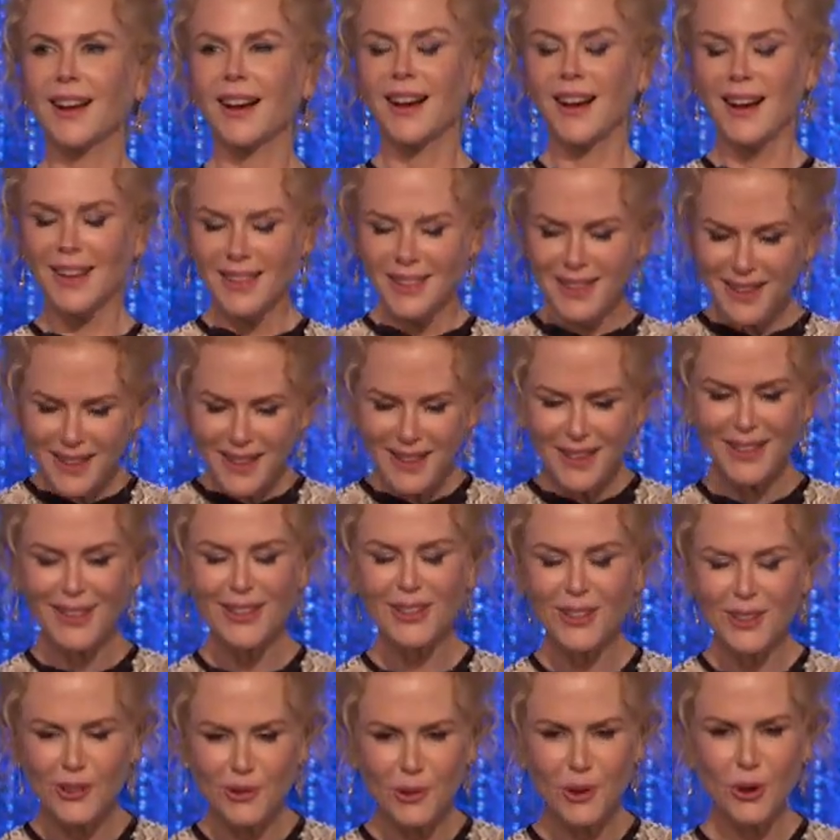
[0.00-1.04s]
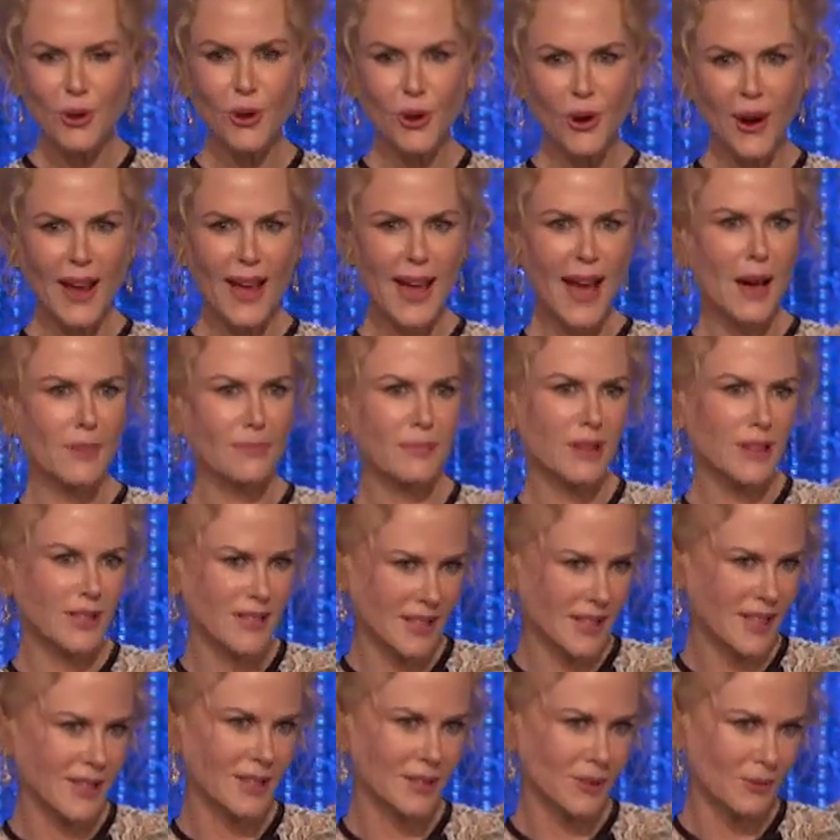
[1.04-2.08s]
I think you will cry happy
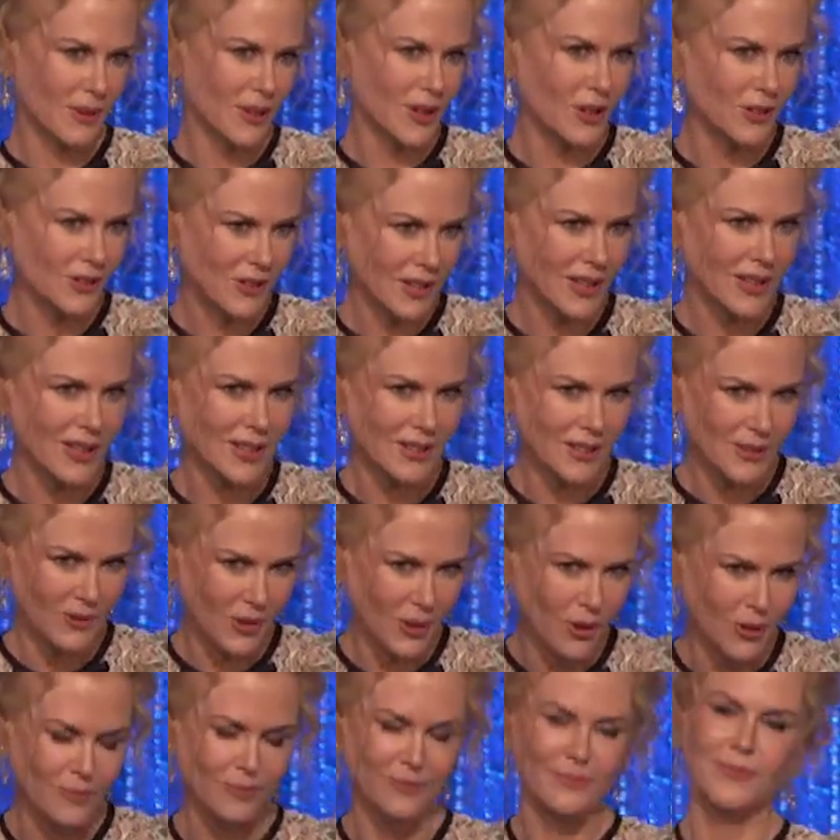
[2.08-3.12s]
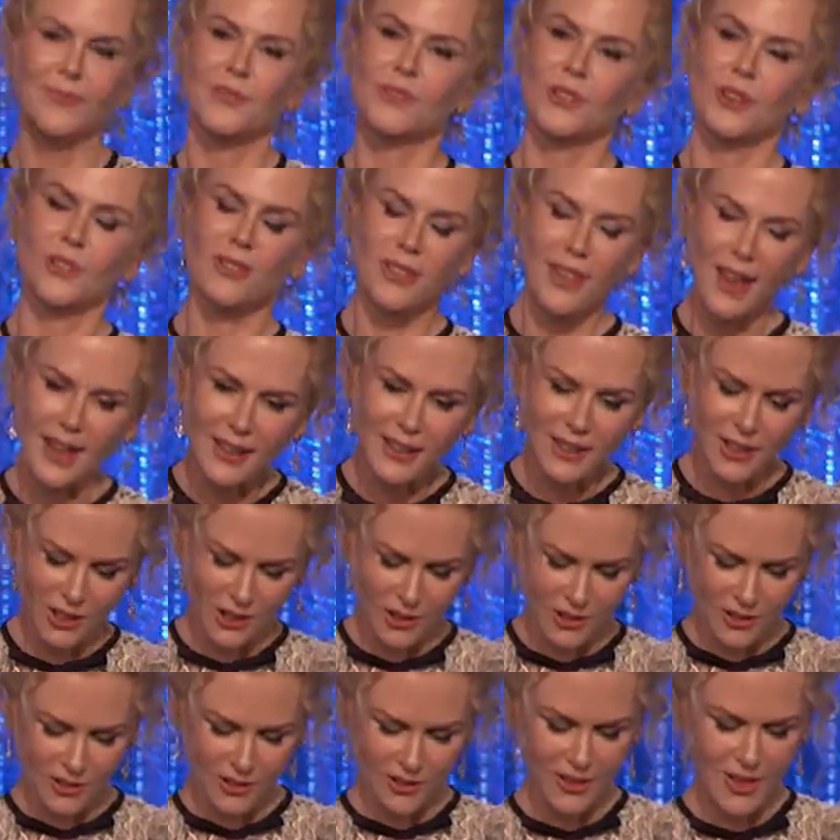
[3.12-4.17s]
tears when you see this film. So thank
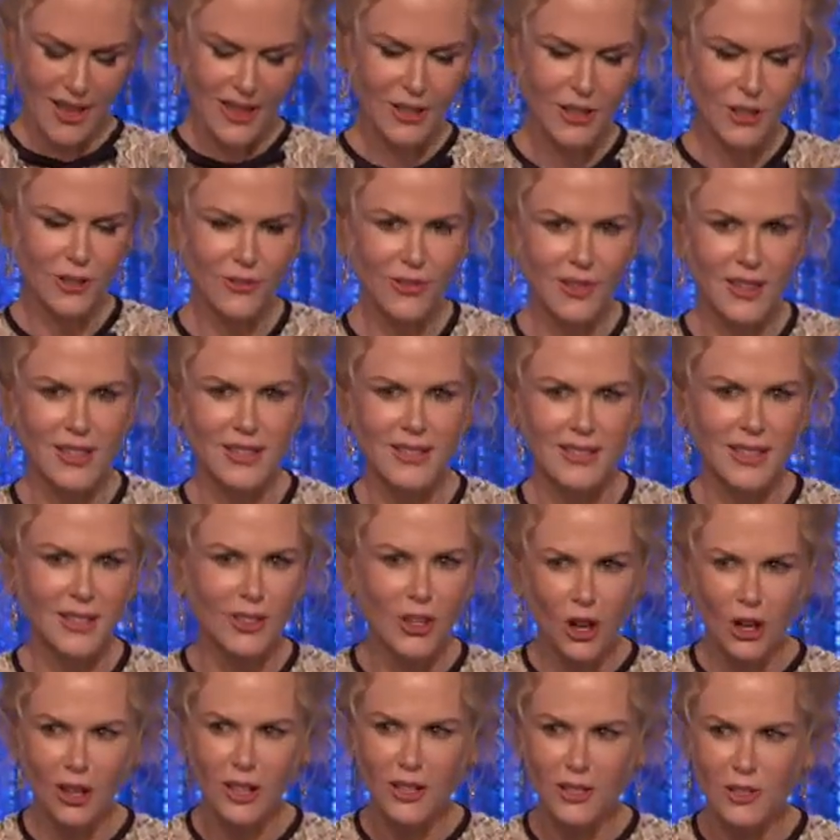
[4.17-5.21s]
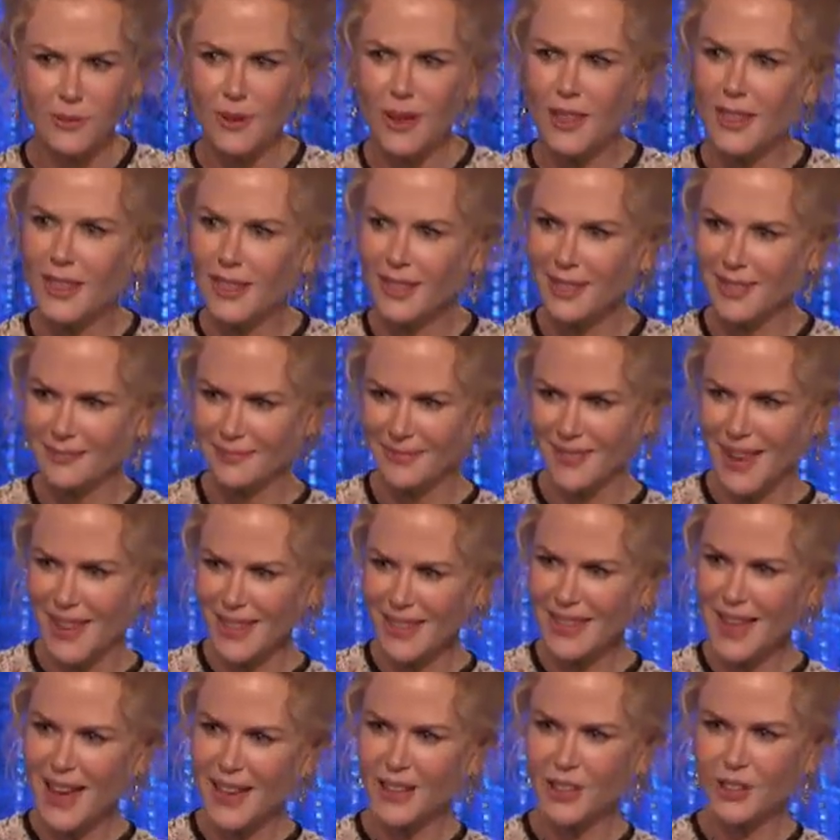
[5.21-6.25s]
you. Thank you for this acknowledgement. And
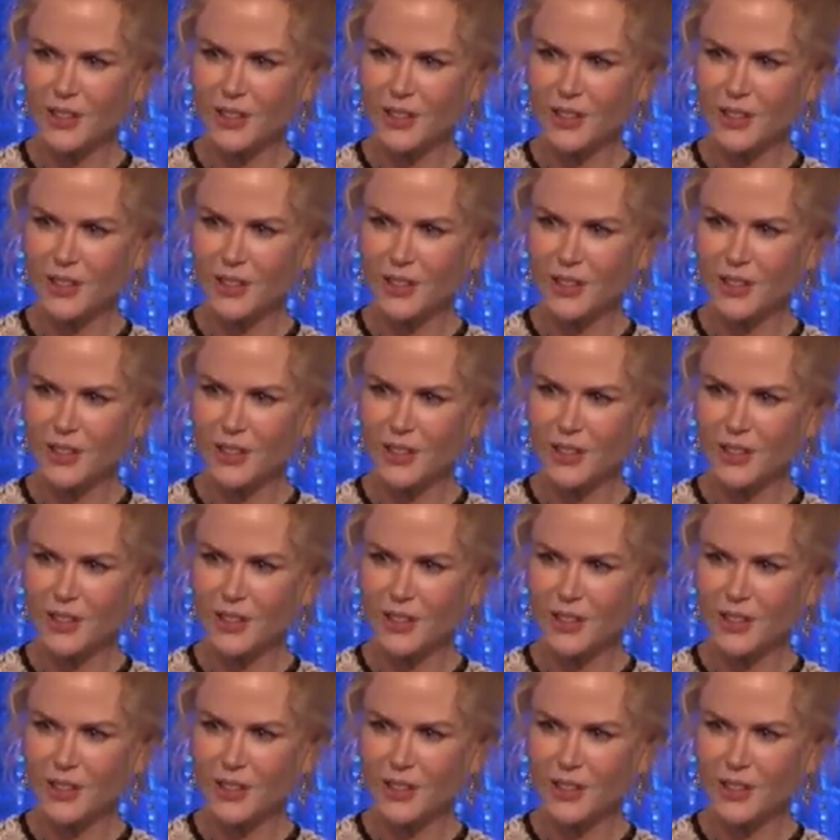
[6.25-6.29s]
thank